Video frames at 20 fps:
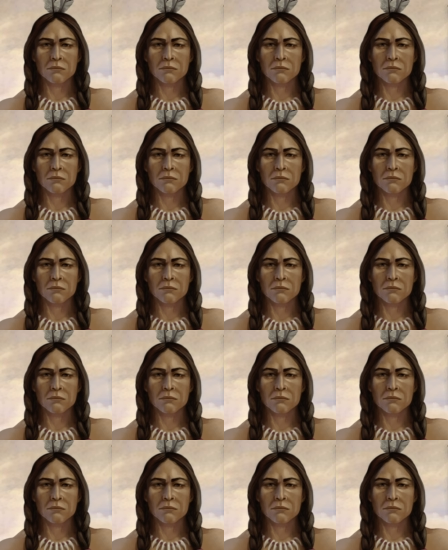
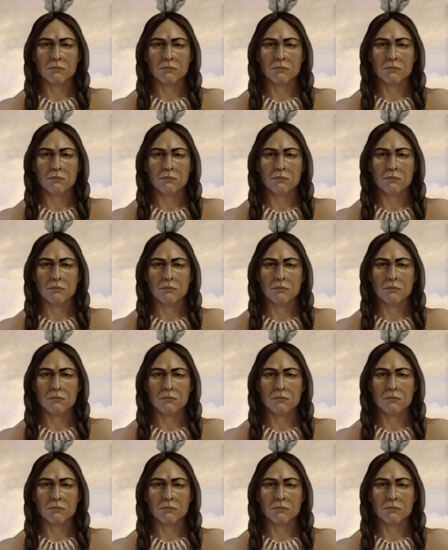
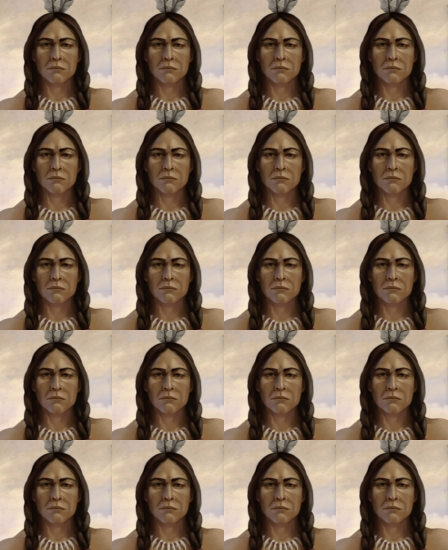
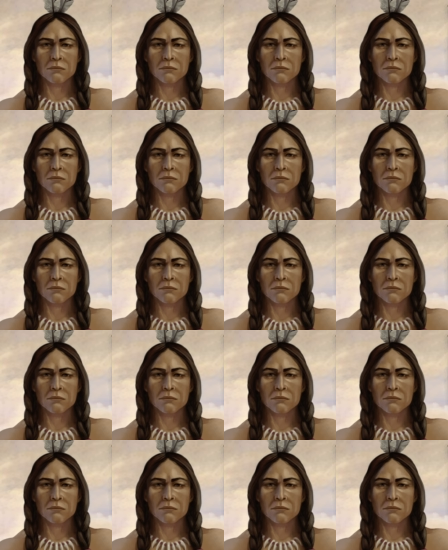
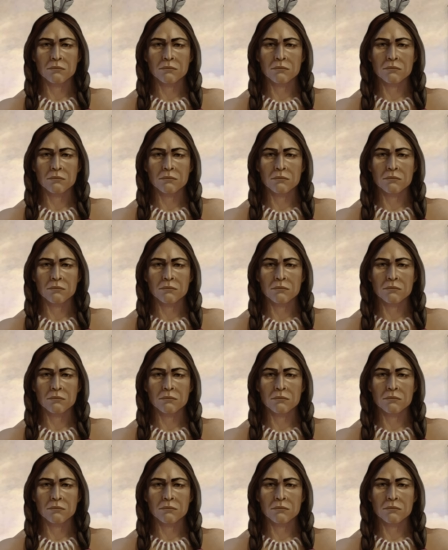
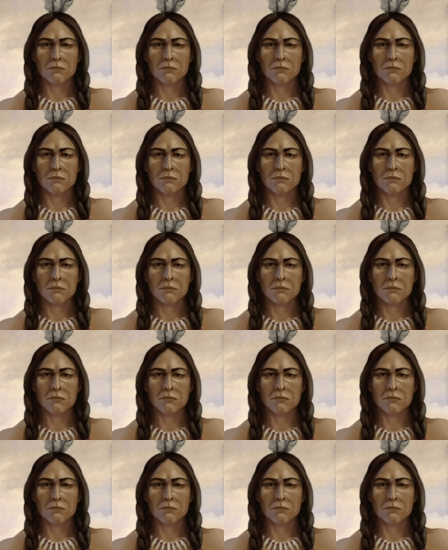
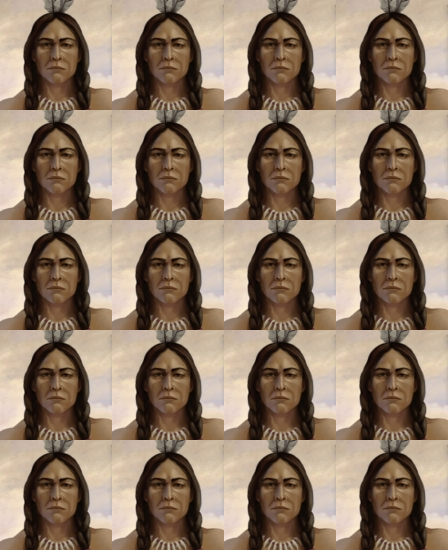
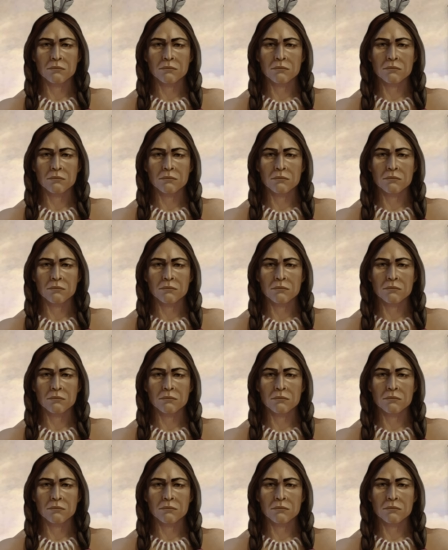This is a still picture; no speech is visible.